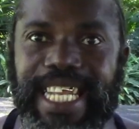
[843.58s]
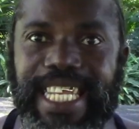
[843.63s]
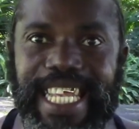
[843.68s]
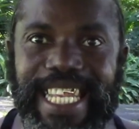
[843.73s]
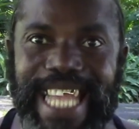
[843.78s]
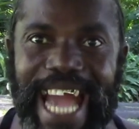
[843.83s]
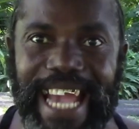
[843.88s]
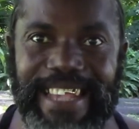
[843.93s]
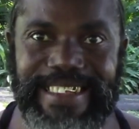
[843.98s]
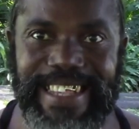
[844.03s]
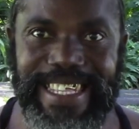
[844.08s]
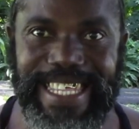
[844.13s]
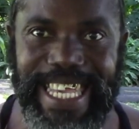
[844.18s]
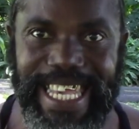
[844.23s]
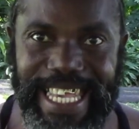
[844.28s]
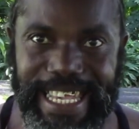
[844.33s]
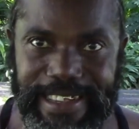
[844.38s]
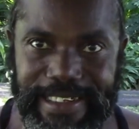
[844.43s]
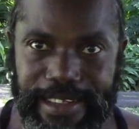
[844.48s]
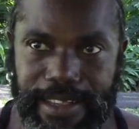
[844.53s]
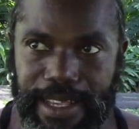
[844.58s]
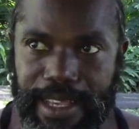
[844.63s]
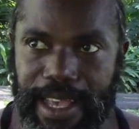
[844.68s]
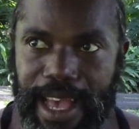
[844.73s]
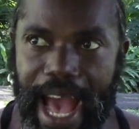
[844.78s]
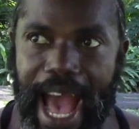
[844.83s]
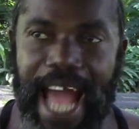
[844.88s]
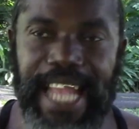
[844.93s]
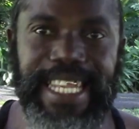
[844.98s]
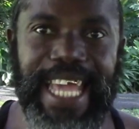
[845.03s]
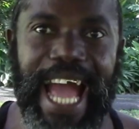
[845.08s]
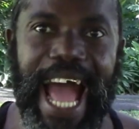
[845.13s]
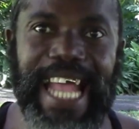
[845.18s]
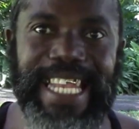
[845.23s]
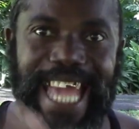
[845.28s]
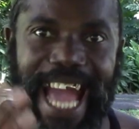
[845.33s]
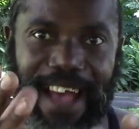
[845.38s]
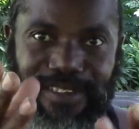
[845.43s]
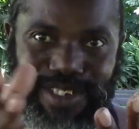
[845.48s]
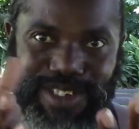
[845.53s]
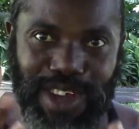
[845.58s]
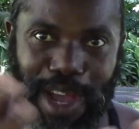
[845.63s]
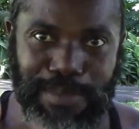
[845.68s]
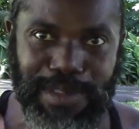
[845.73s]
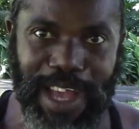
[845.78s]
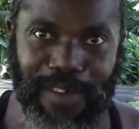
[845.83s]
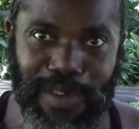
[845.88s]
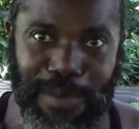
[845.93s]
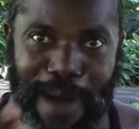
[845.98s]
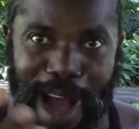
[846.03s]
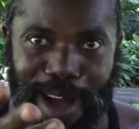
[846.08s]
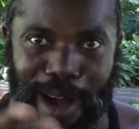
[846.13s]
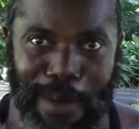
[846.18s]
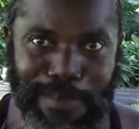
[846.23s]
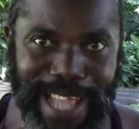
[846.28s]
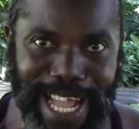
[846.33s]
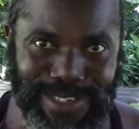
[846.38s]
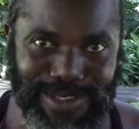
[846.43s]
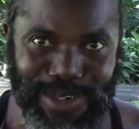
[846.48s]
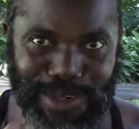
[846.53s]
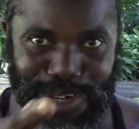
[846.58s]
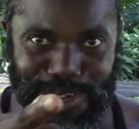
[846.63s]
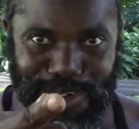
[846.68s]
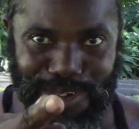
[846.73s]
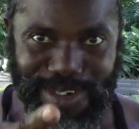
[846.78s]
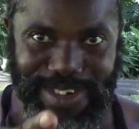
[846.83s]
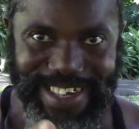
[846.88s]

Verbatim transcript: the niceties, and they, and they have scripture for back up that too, you know.